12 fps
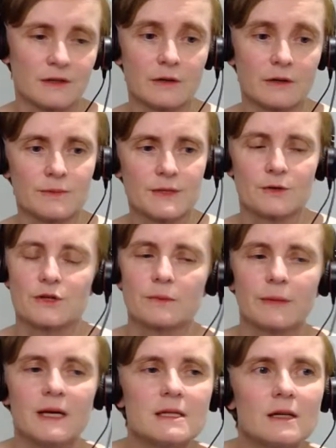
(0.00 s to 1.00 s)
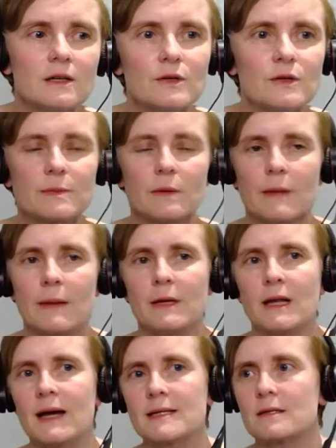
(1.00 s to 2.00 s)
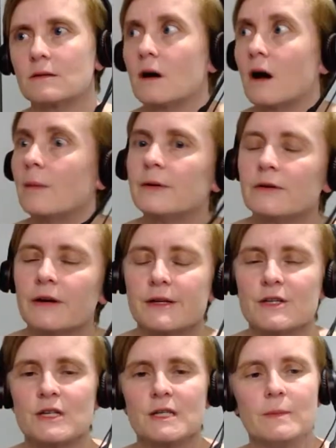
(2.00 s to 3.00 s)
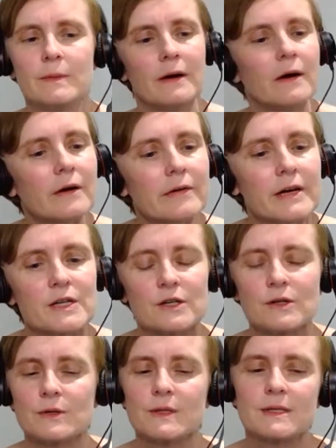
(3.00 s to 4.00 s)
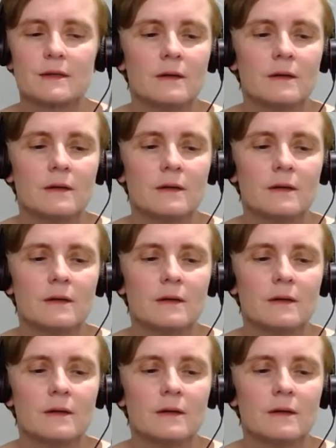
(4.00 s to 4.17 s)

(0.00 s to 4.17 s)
you know, social media use, but maybe less on copyright and GDPR issues.